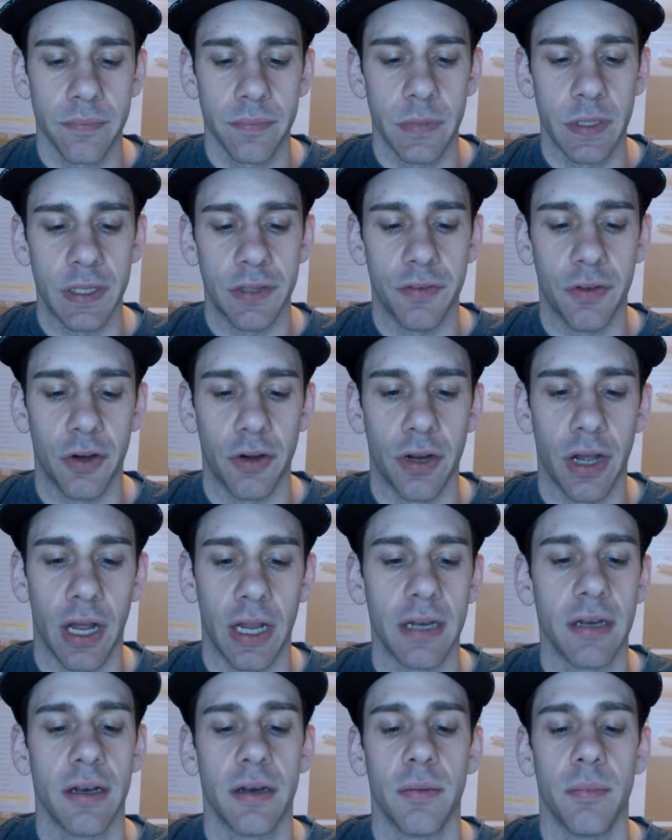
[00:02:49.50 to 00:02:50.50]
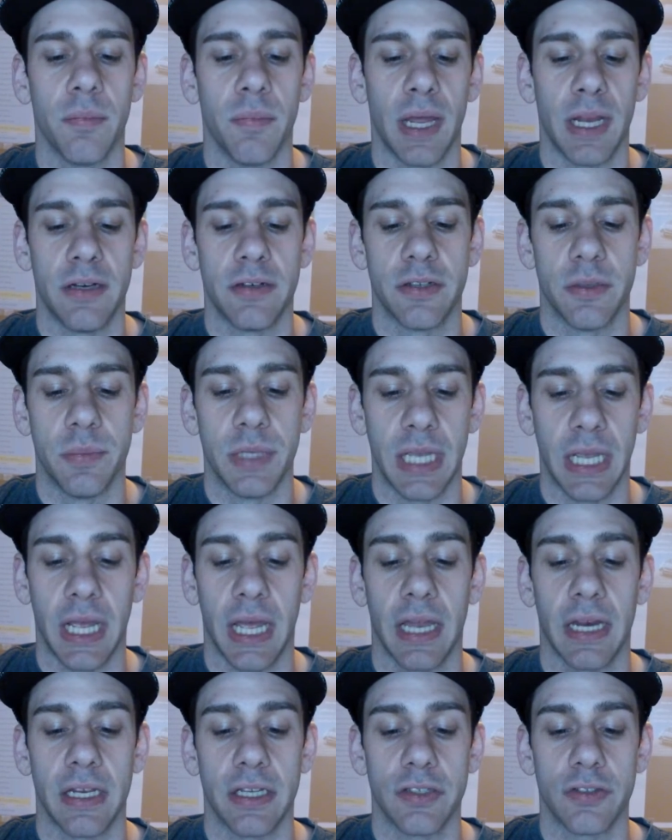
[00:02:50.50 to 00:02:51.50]
These are not meant to be
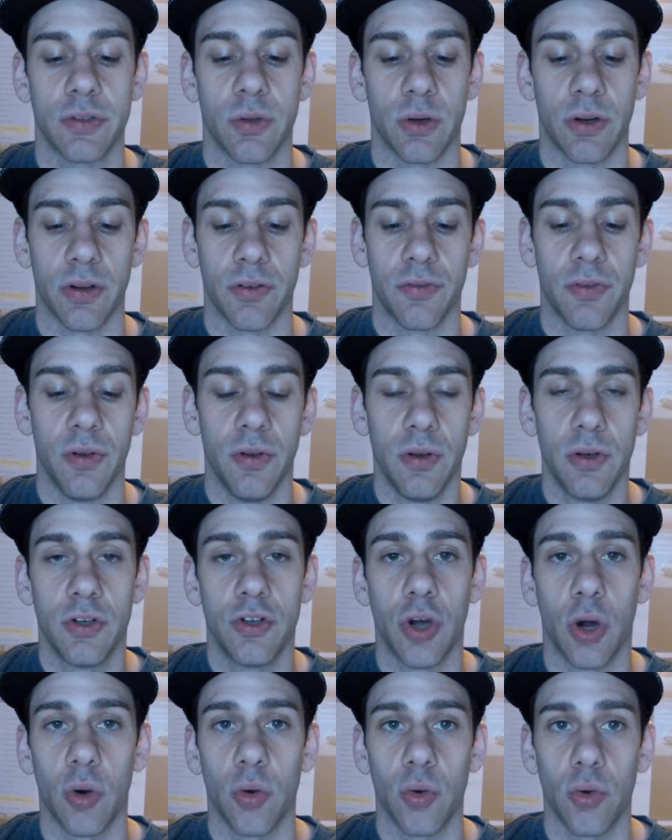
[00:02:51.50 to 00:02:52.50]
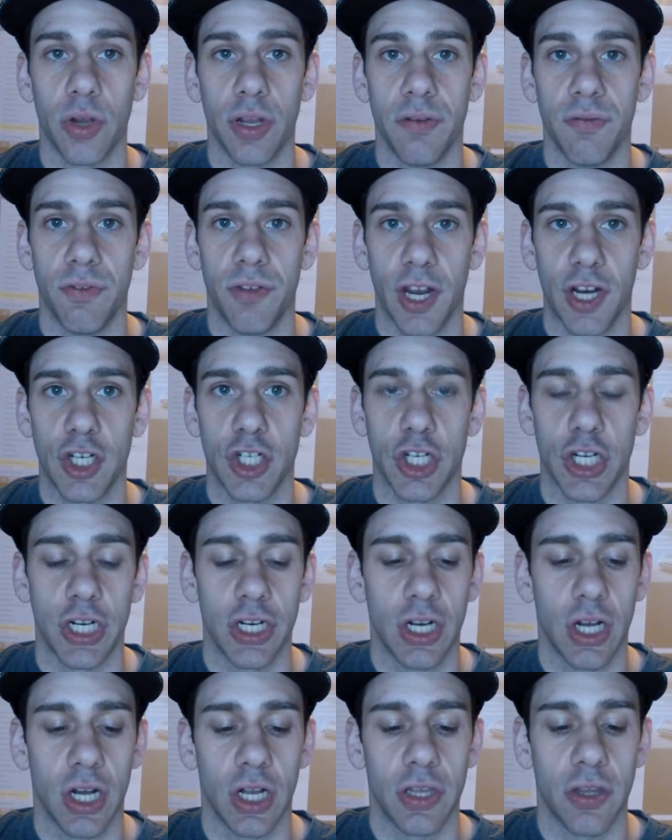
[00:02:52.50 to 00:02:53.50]
any sort of total
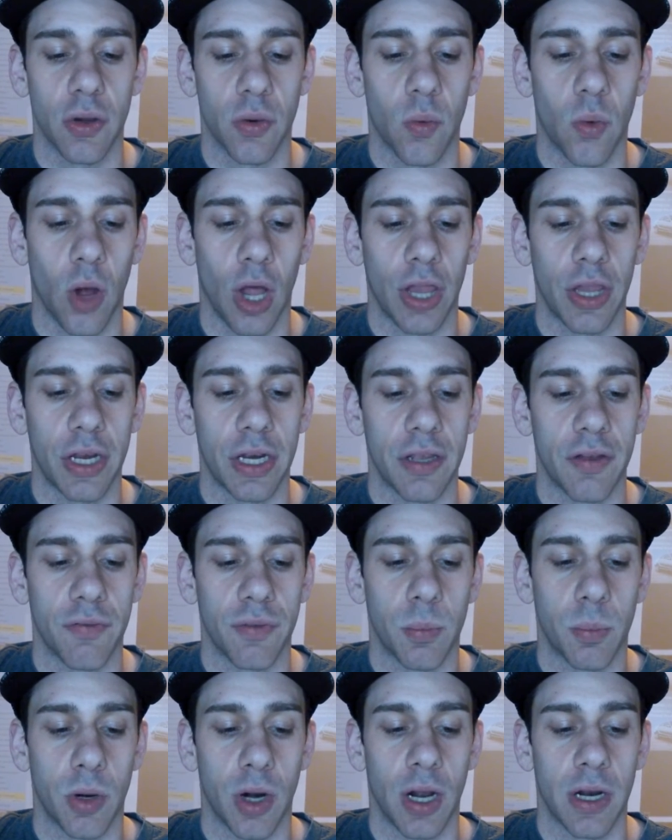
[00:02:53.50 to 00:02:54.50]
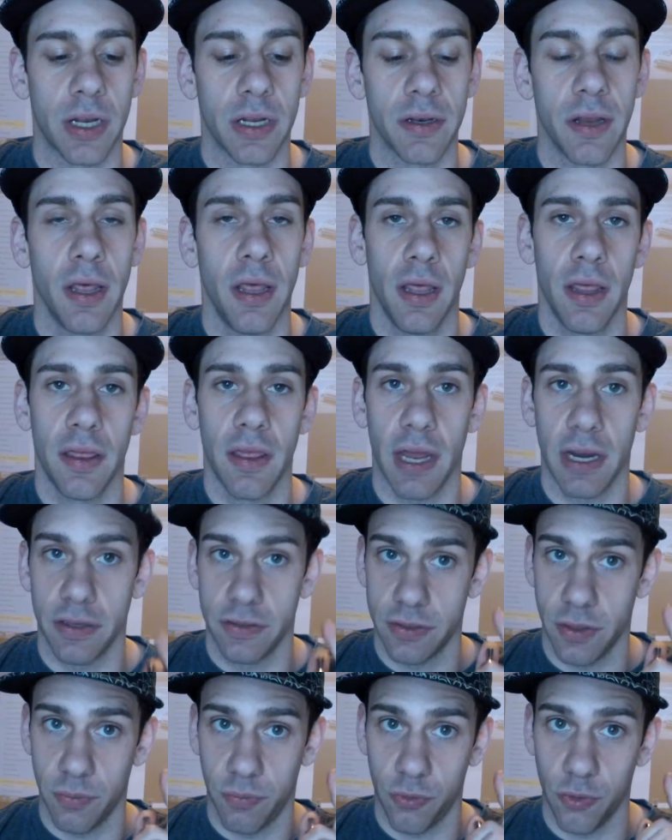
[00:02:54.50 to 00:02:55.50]
conviction on the quality of the product. That
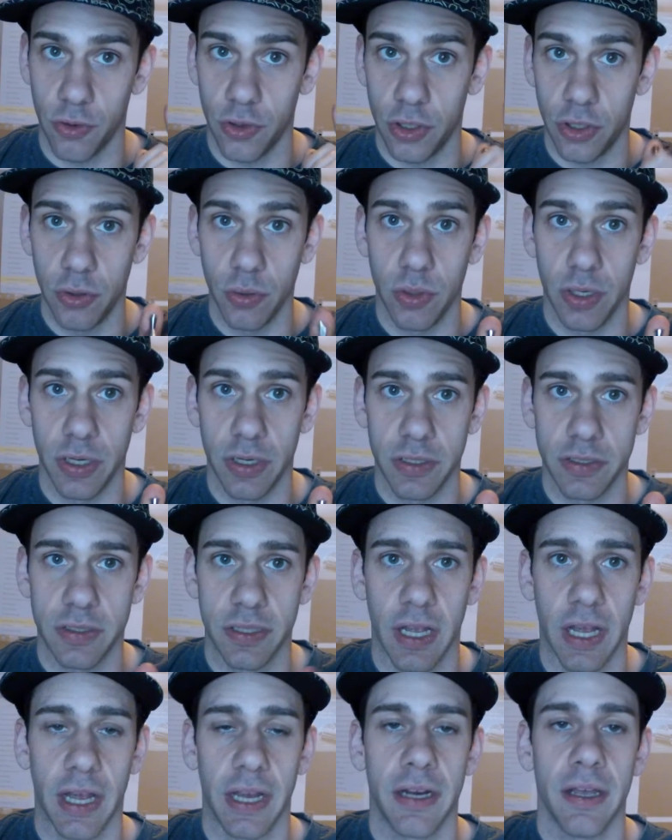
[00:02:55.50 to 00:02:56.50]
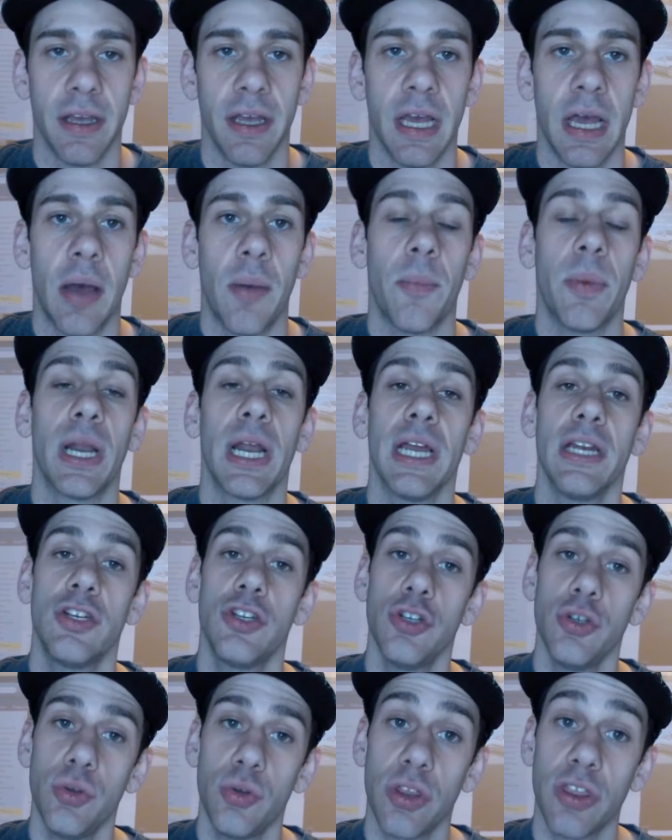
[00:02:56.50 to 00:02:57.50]
is up for you to decide. But I
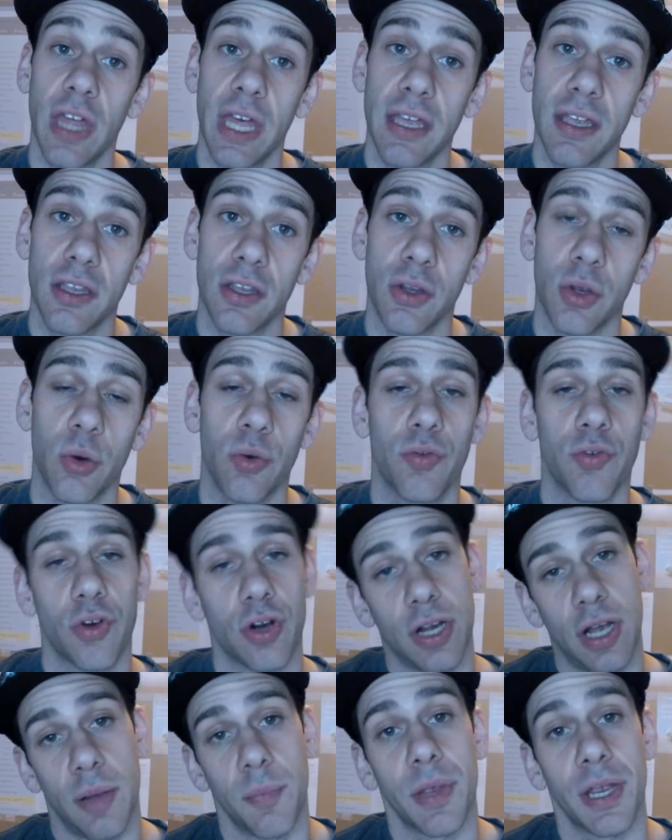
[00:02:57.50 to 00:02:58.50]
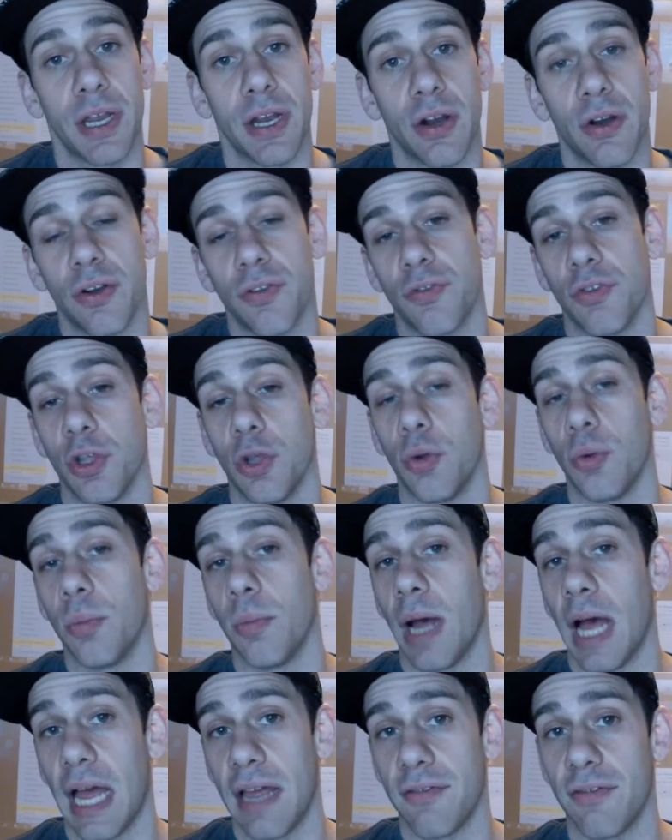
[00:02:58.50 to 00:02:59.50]
do thank you for coming here to view
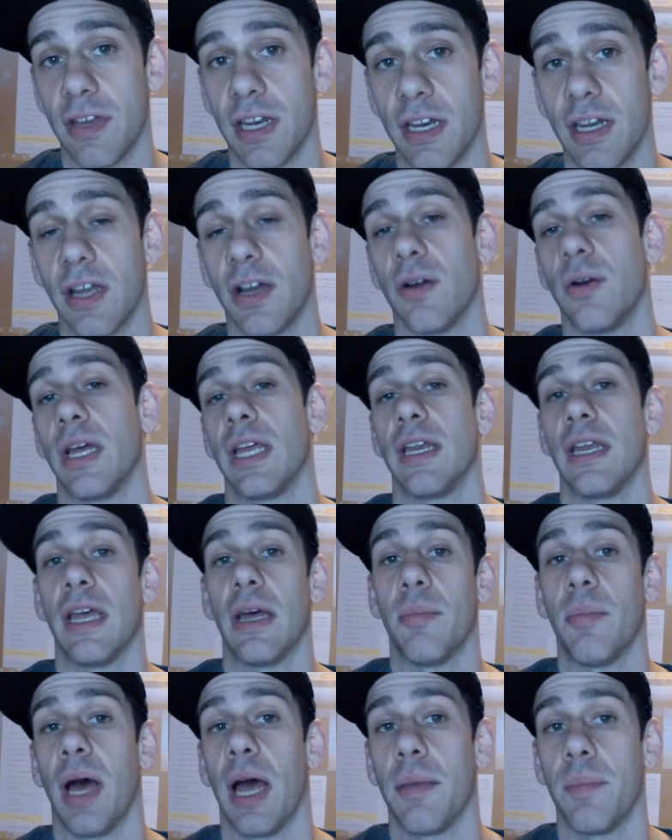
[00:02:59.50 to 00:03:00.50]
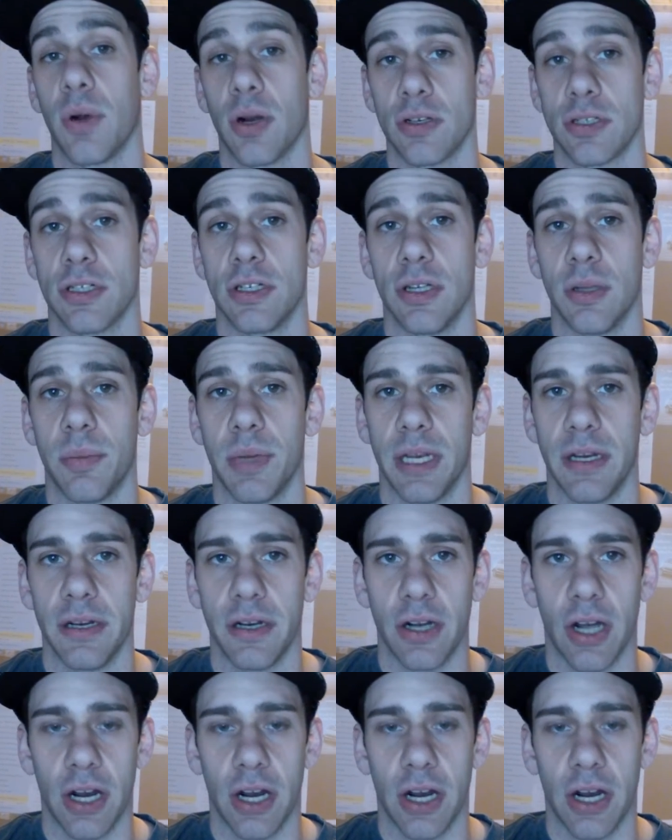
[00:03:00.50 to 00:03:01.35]
my video and get my personal opinion